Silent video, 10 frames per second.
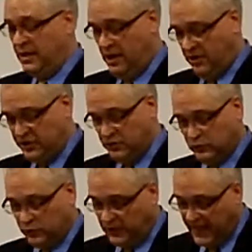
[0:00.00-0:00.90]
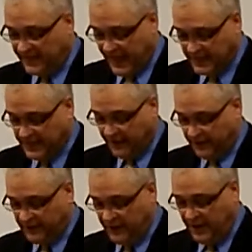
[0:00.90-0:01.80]
or you look at that
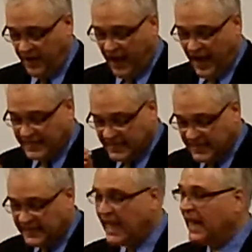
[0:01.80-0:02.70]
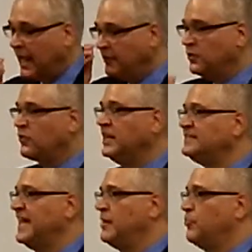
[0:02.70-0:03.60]
card, I can get that. It
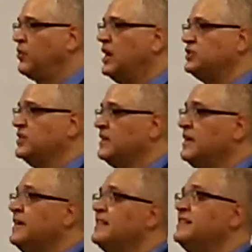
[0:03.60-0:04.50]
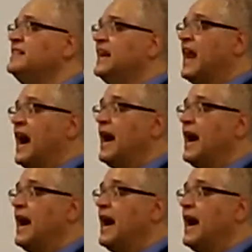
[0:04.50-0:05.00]
creates that impression that